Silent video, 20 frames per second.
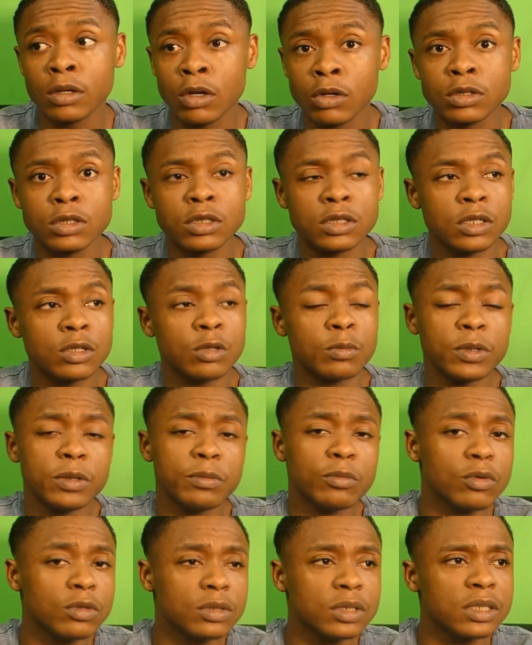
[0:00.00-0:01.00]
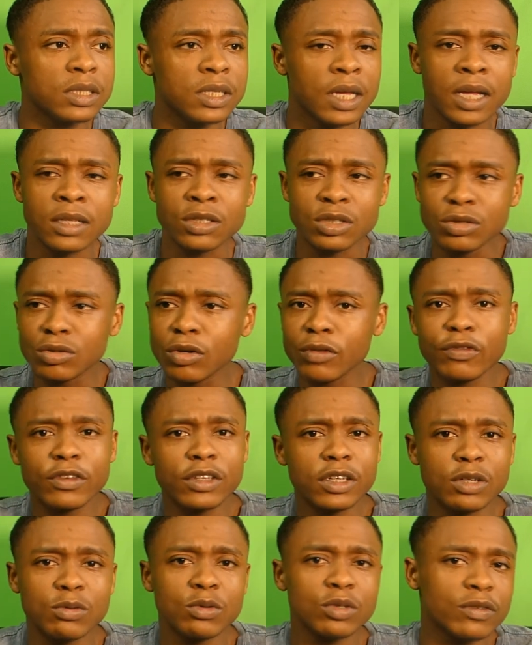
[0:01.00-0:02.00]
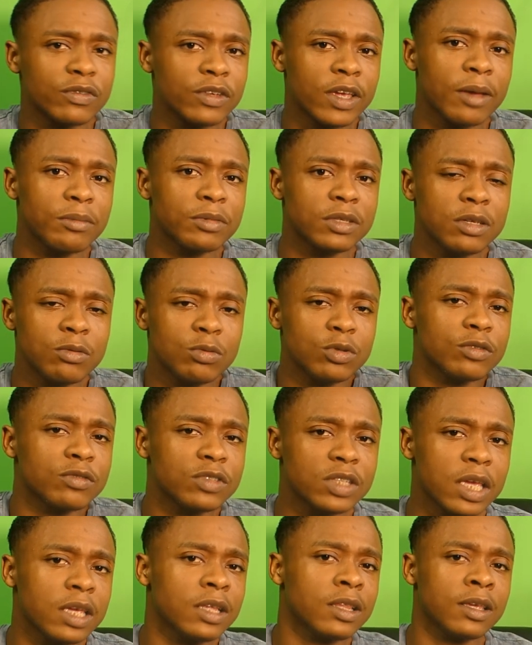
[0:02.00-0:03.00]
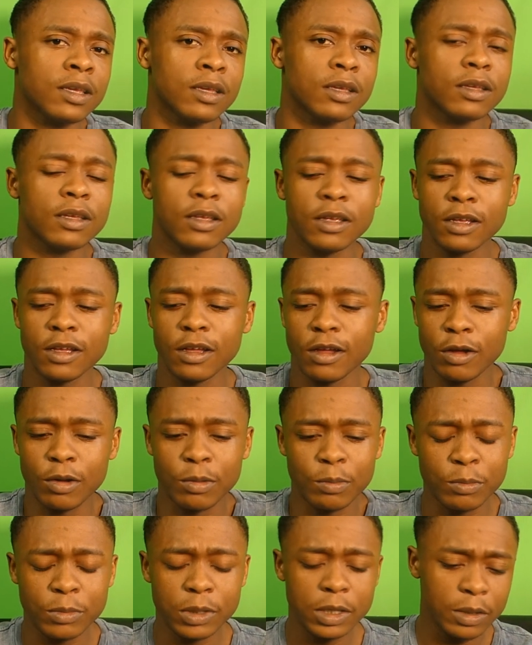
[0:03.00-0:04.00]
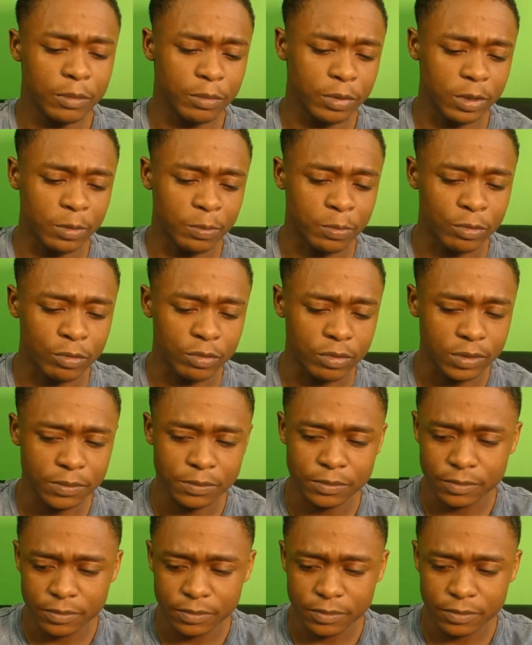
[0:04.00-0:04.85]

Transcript: considerably more than he had, do you not think he would have kept, he would have stayed here, people?